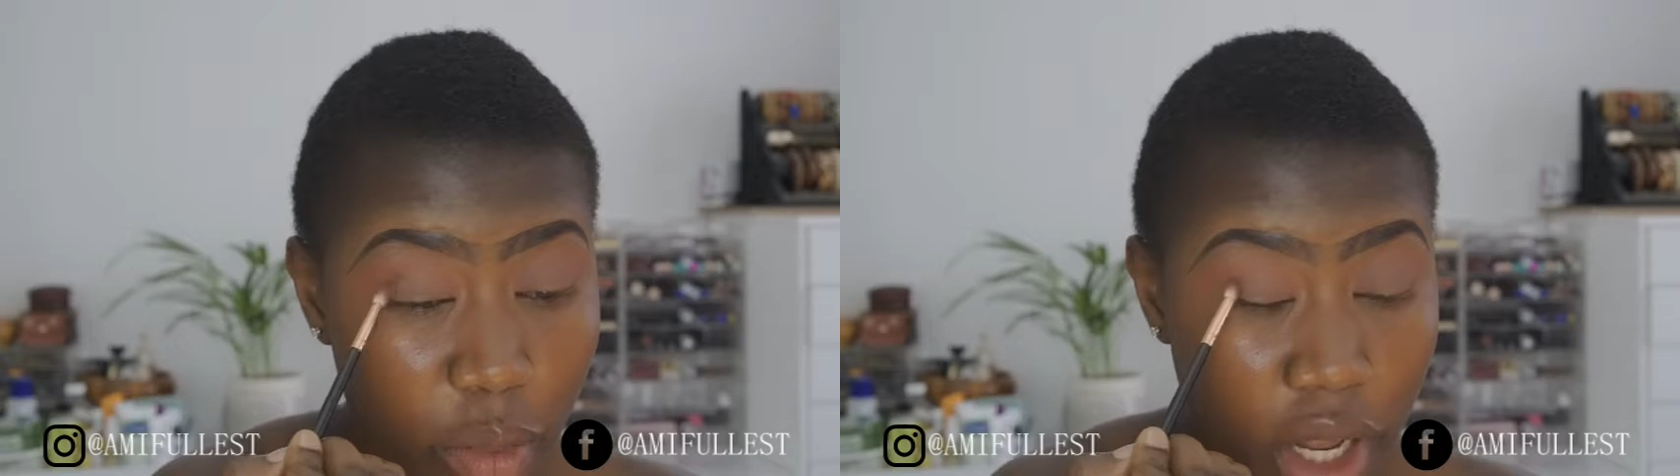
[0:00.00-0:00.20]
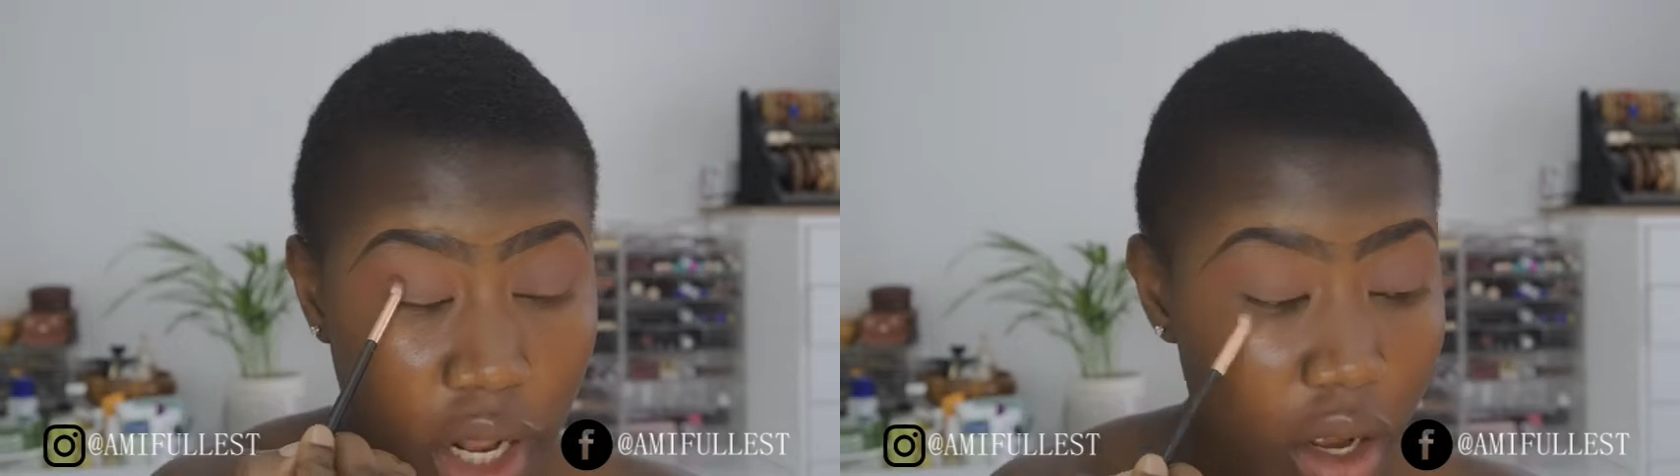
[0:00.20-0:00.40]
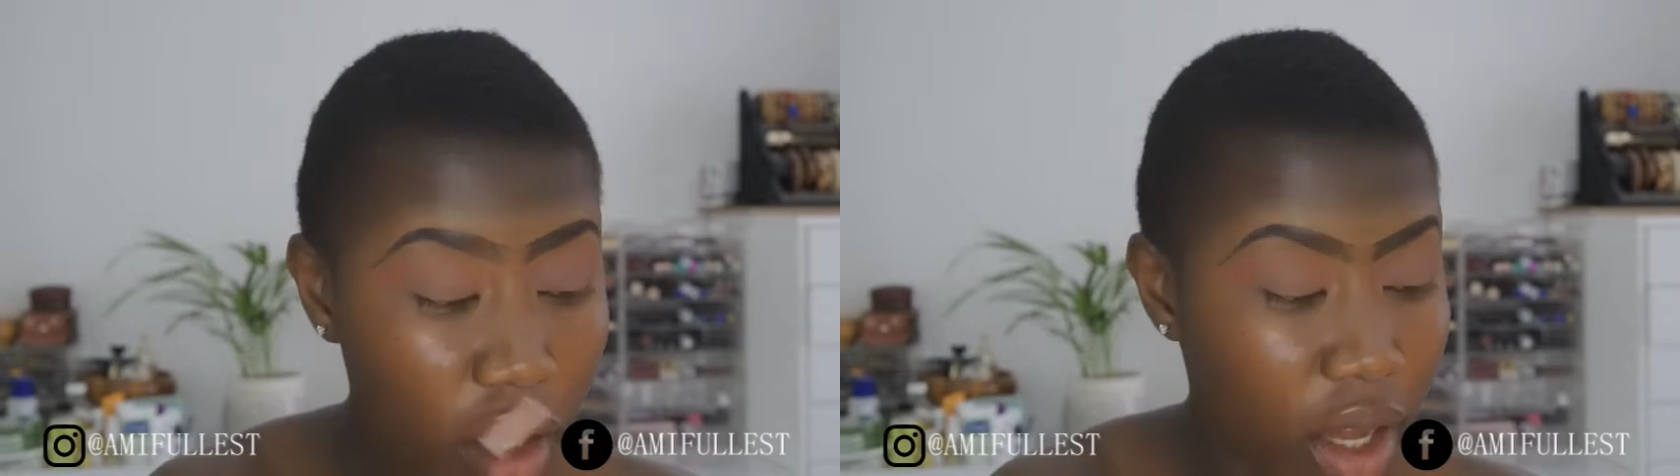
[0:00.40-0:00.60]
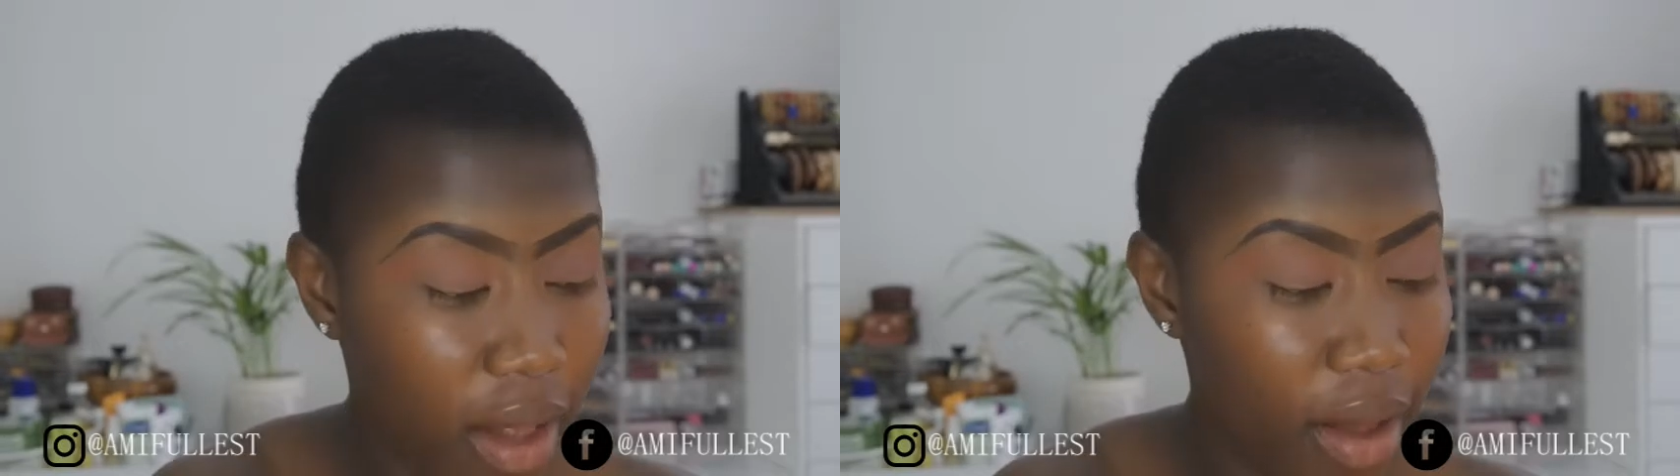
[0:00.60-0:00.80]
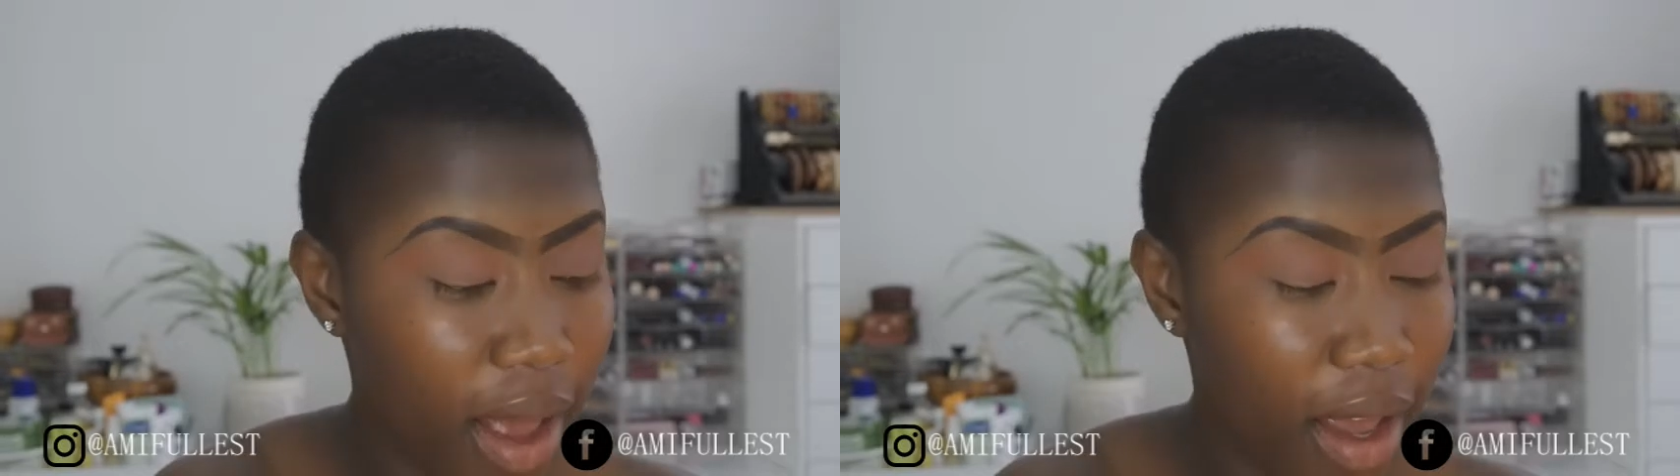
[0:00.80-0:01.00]
but they're not
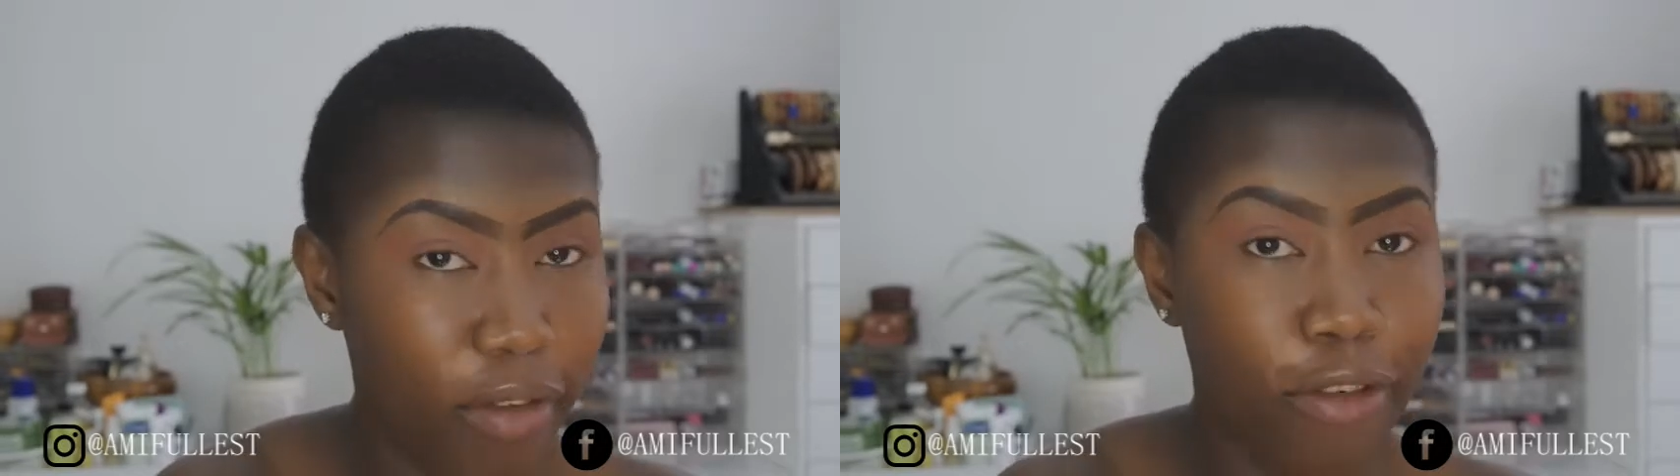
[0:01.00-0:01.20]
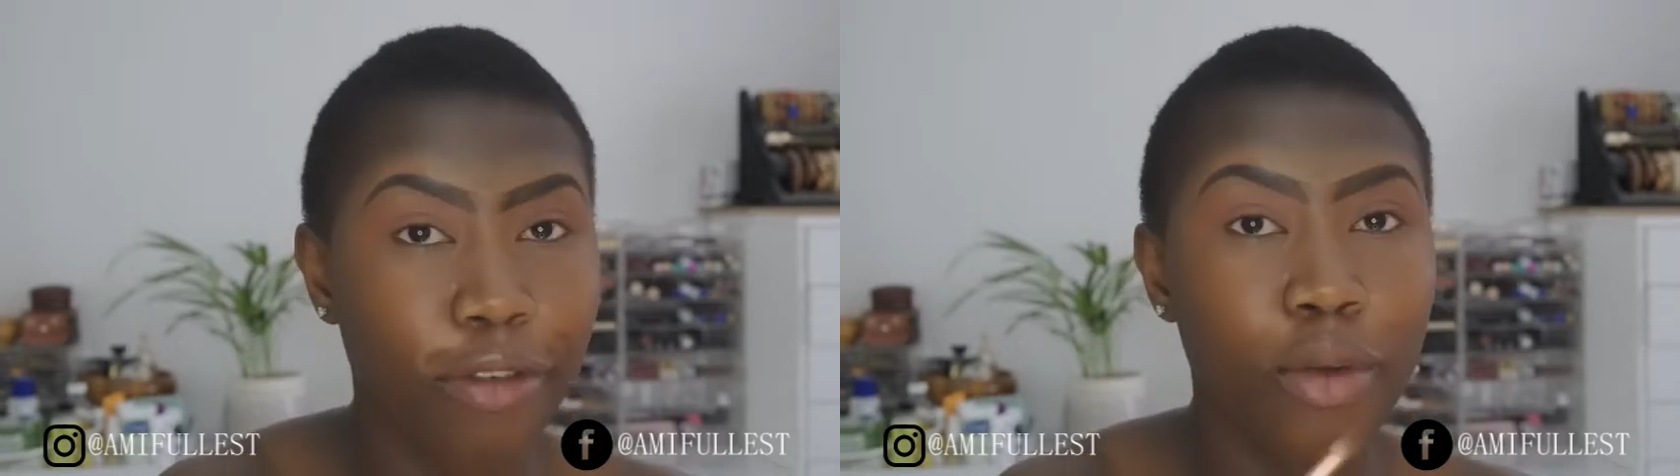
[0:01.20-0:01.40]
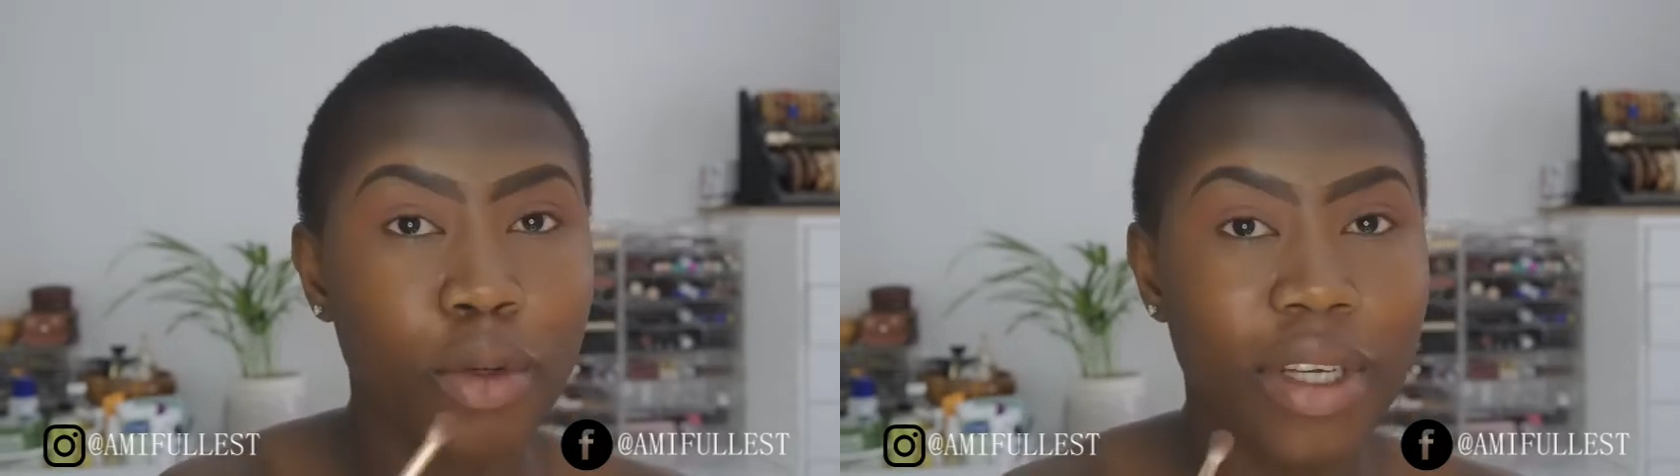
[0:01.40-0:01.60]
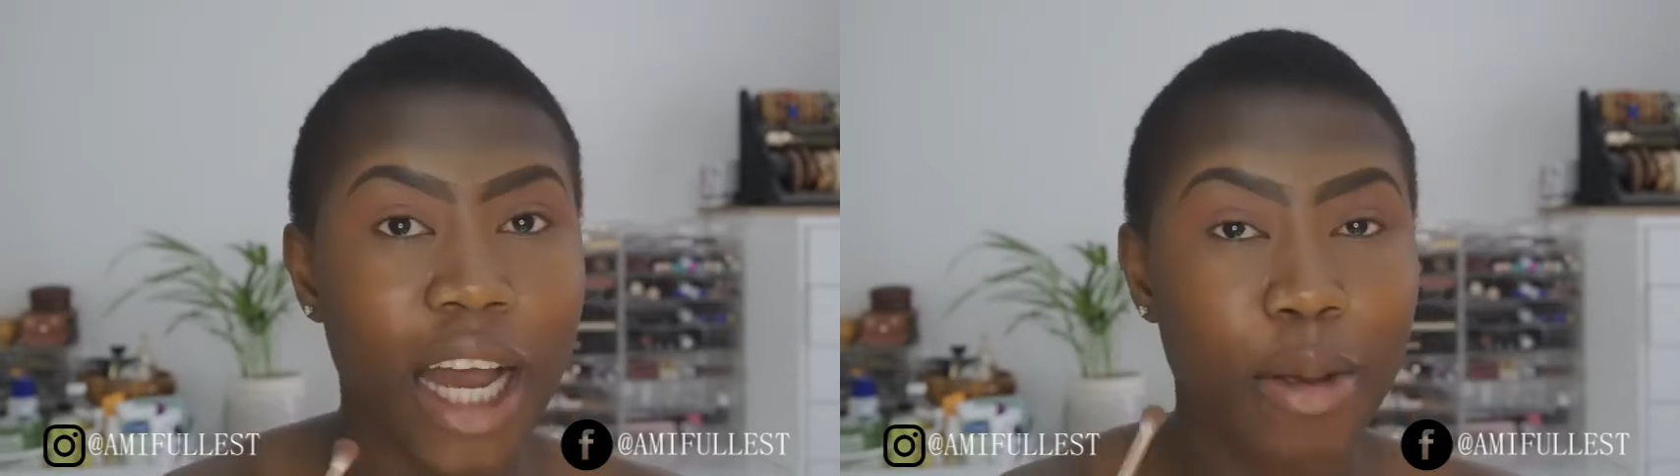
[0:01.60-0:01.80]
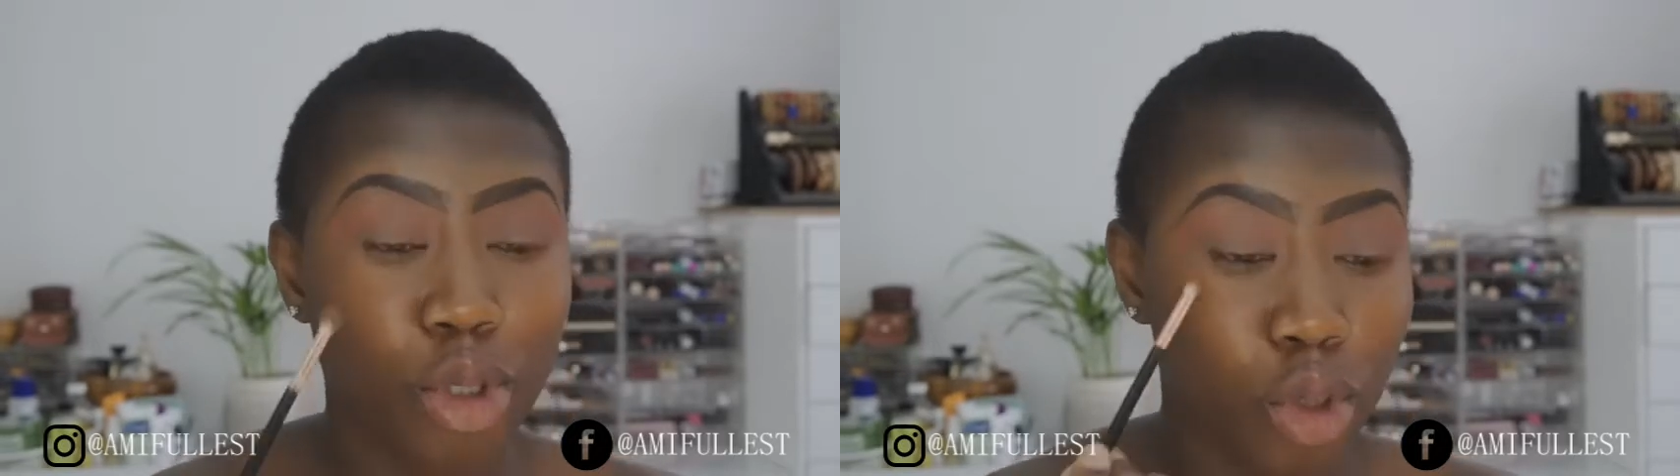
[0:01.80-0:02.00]
like
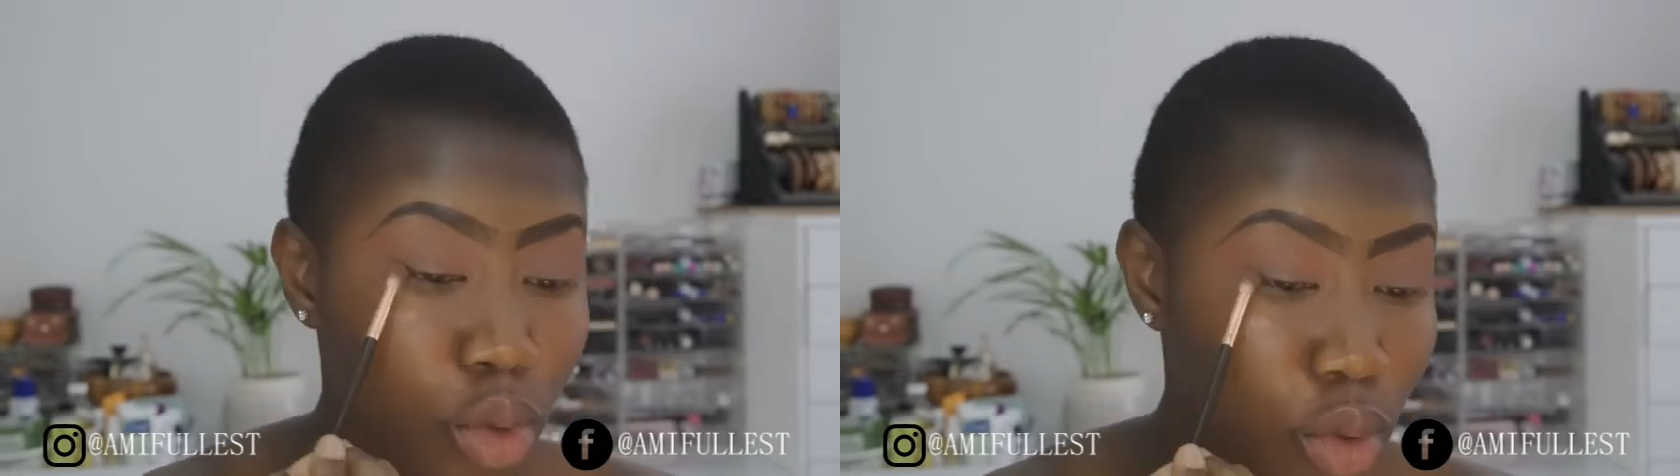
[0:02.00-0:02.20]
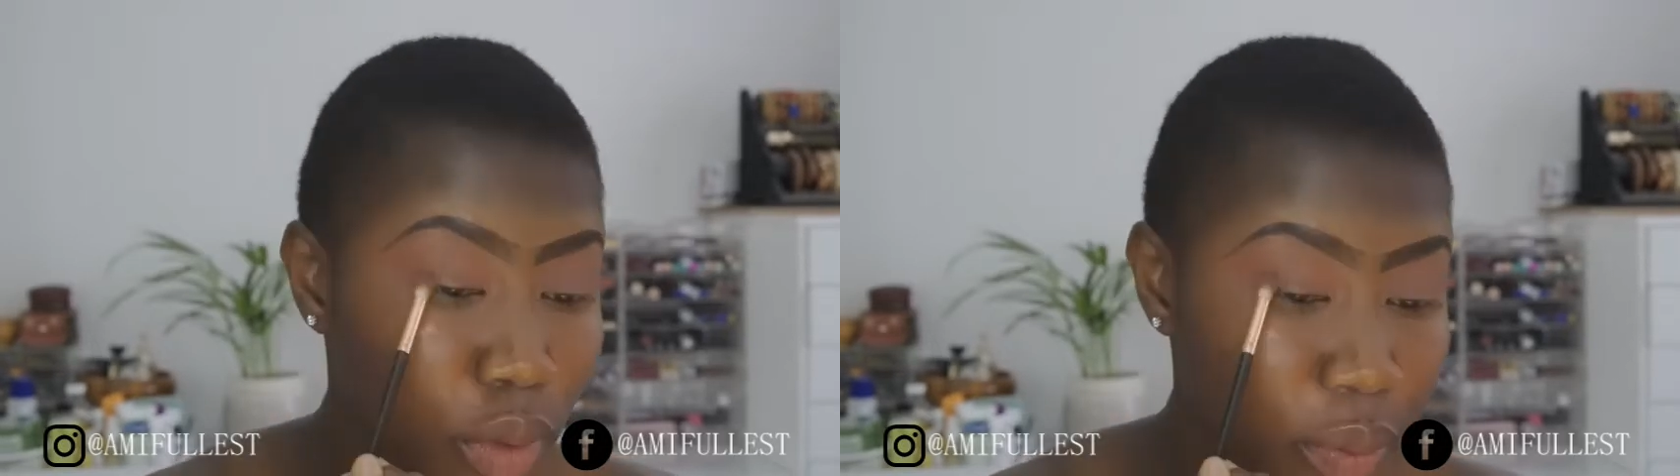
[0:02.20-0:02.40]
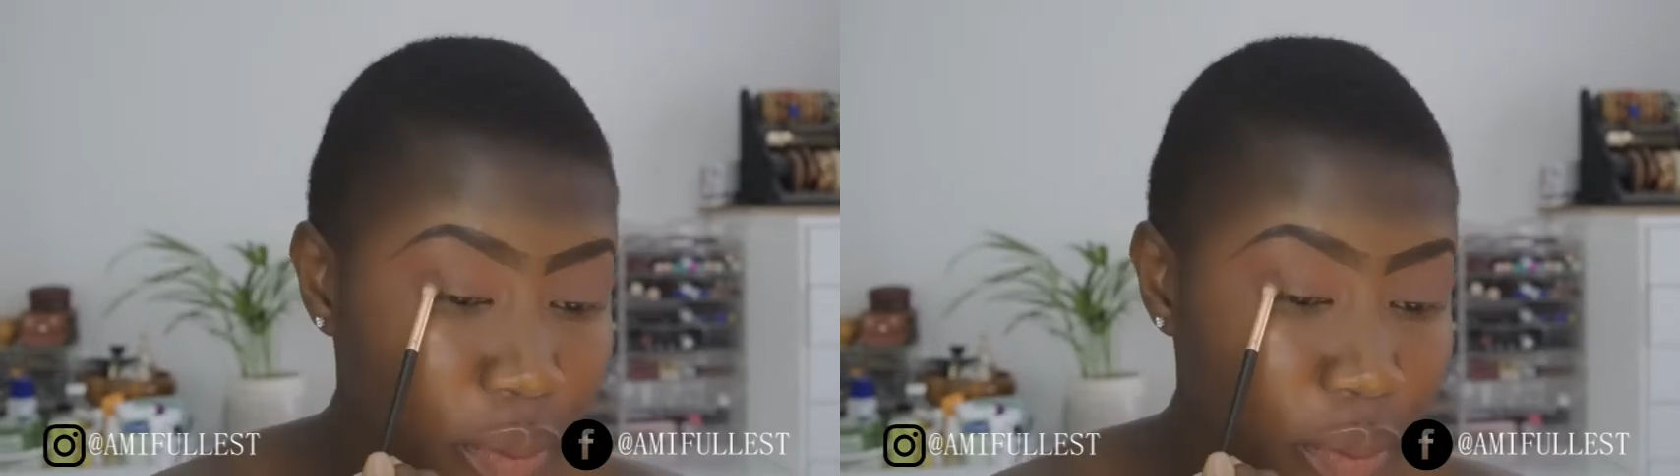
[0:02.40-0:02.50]
full-time school.